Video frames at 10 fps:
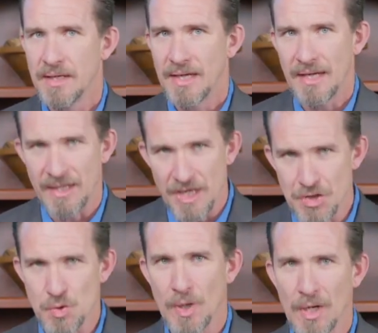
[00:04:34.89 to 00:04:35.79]
in
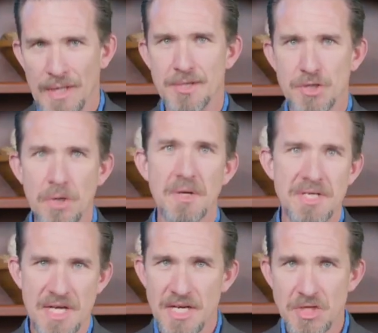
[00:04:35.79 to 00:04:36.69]
Israel and
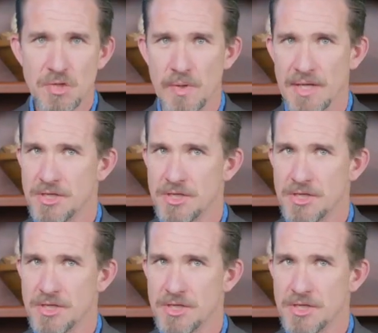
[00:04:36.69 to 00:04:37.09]
Judah's history.